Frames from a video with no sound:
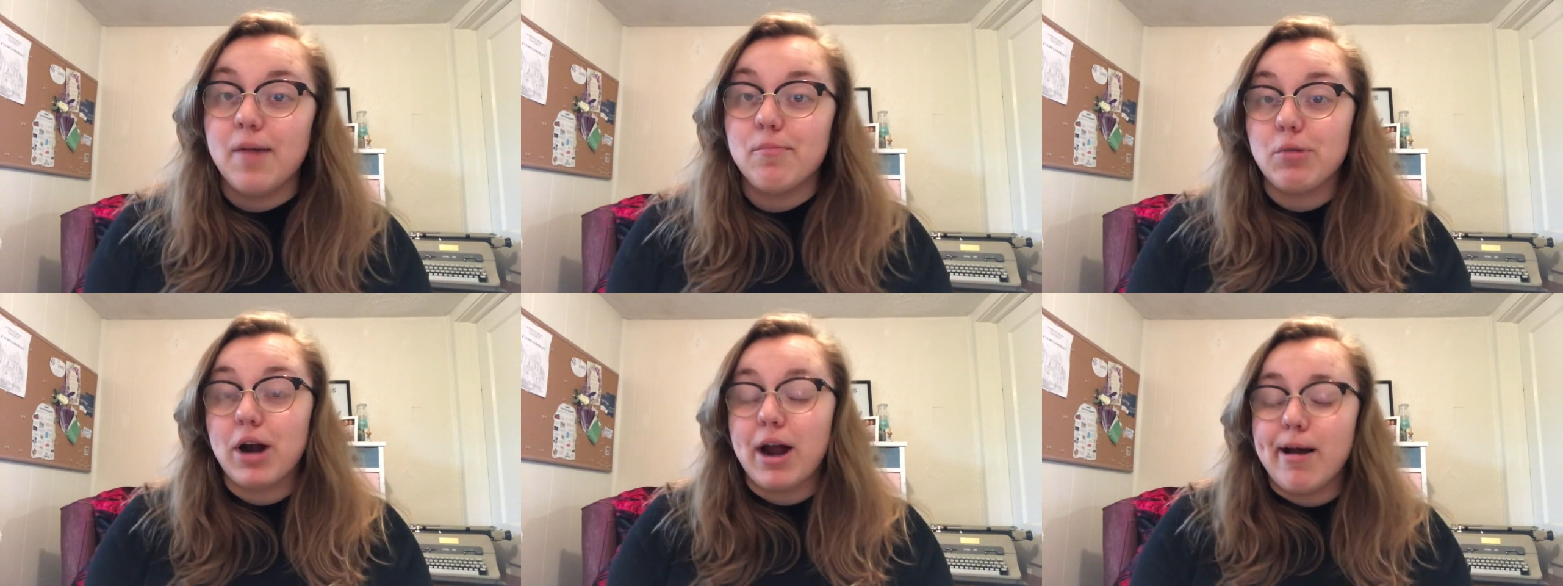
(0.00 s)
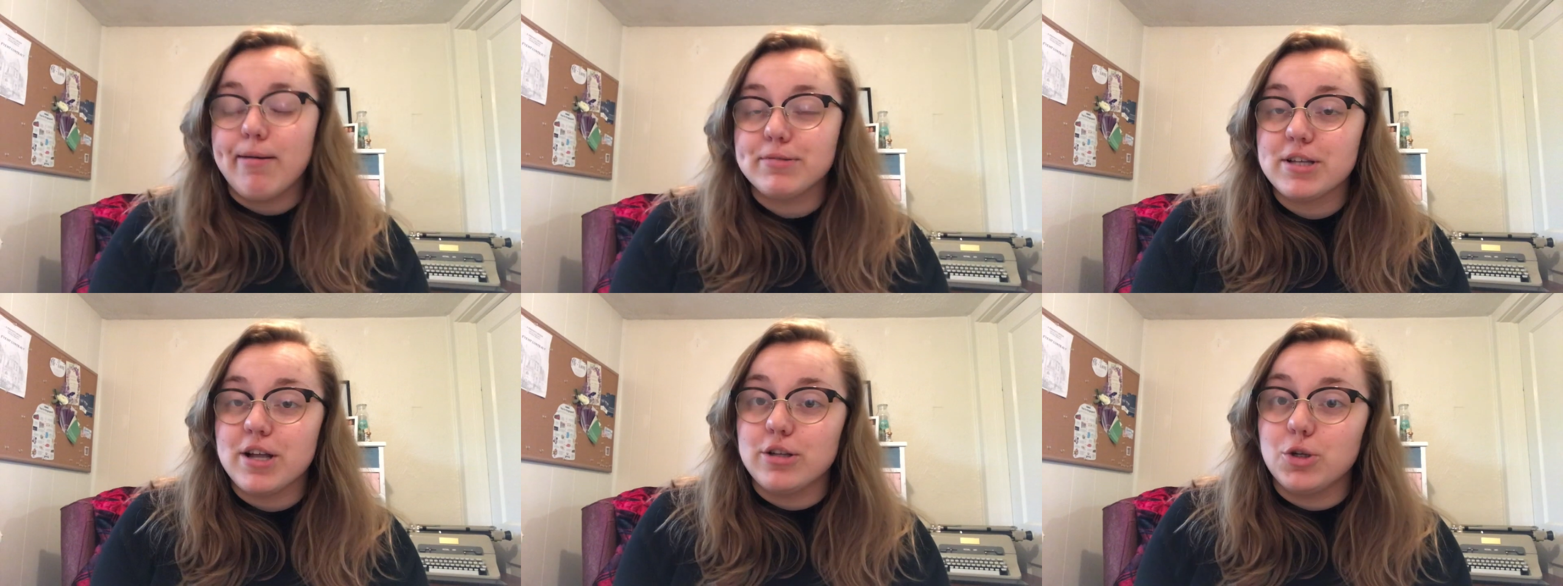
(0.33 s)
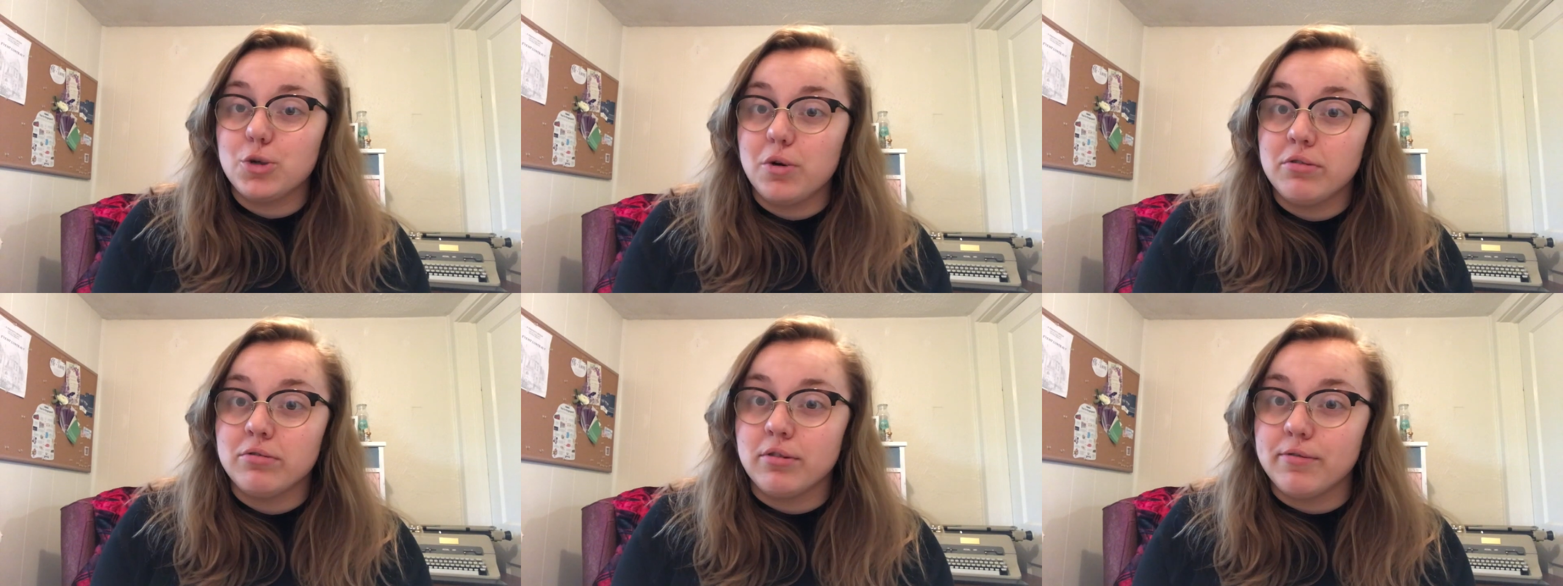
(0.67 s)
Perhaps I'll
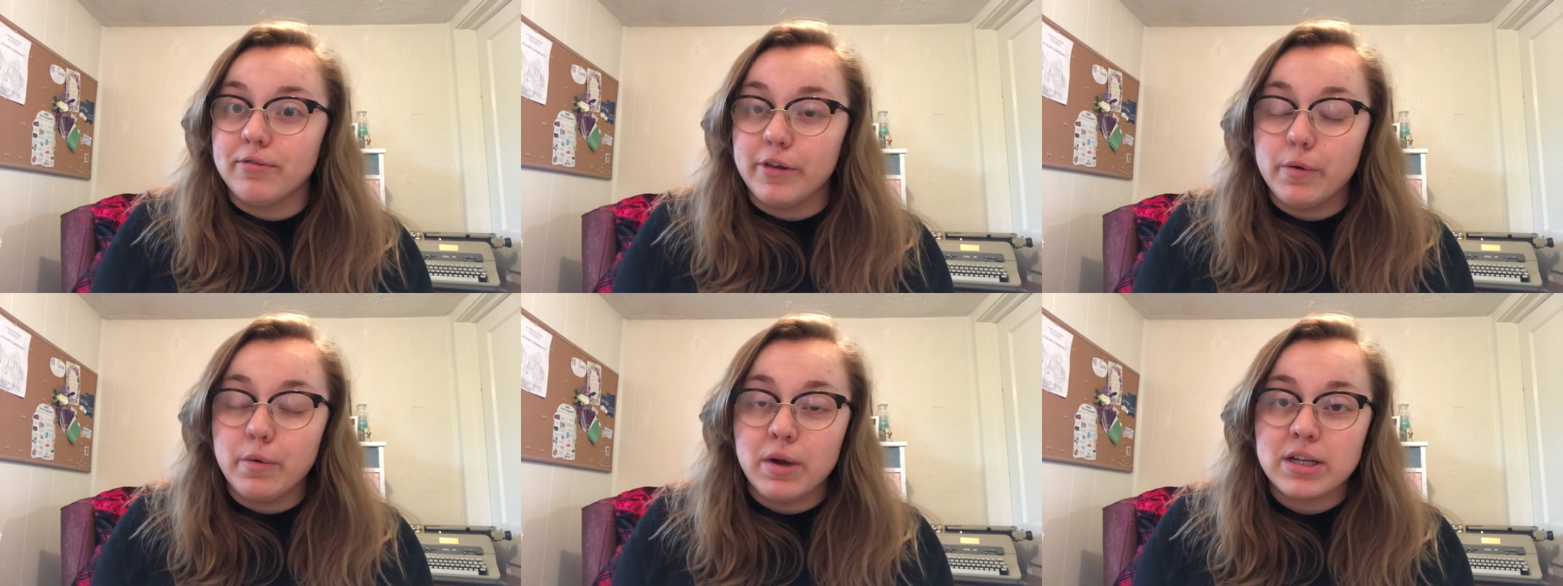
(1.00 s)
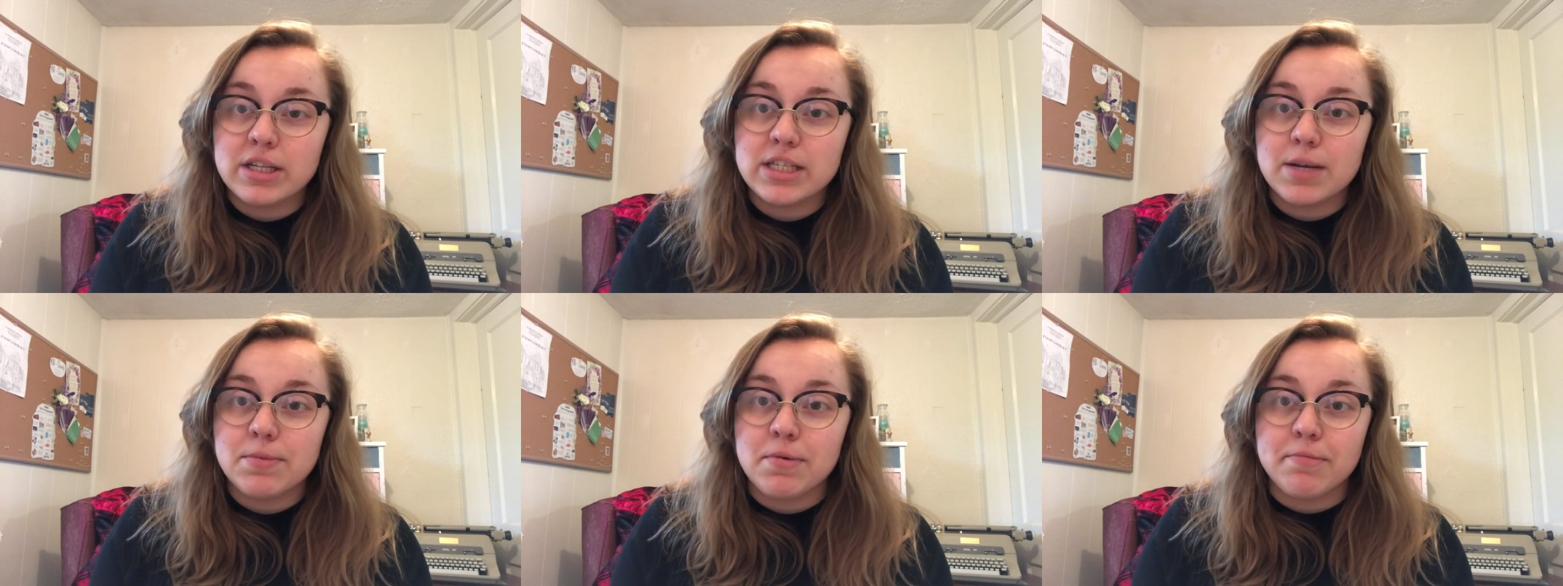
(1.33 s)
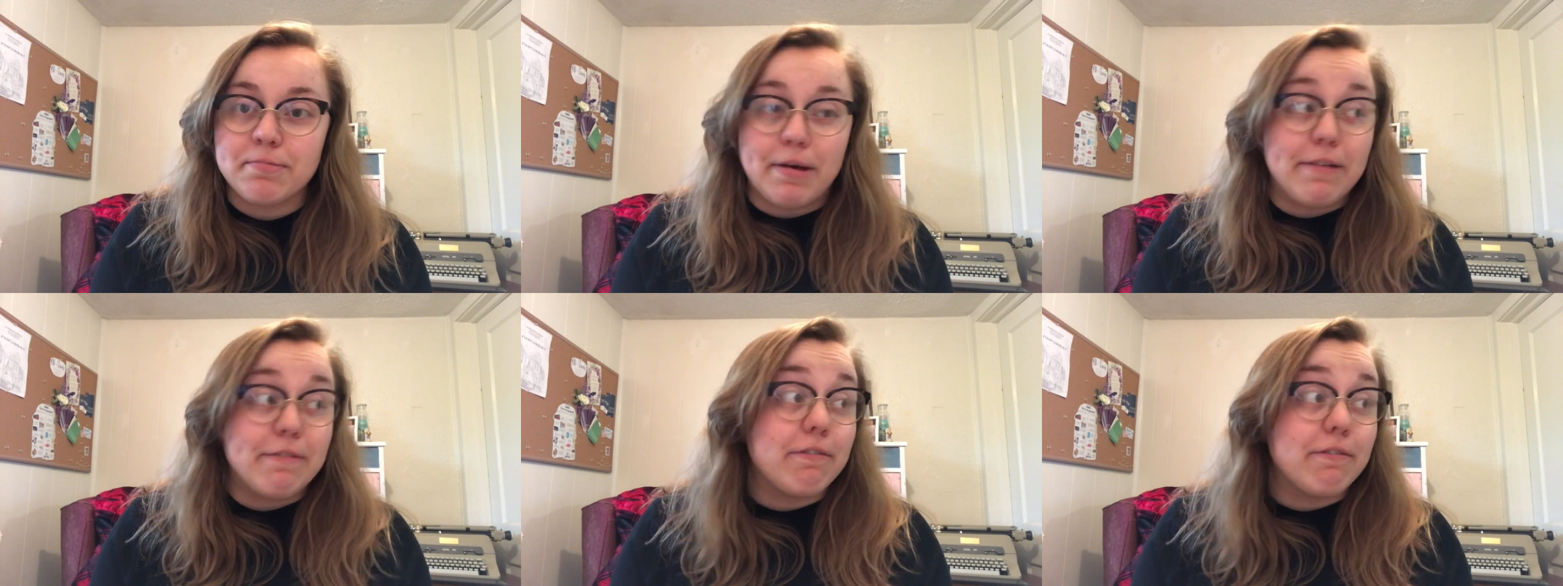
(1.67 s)
do a review on some of my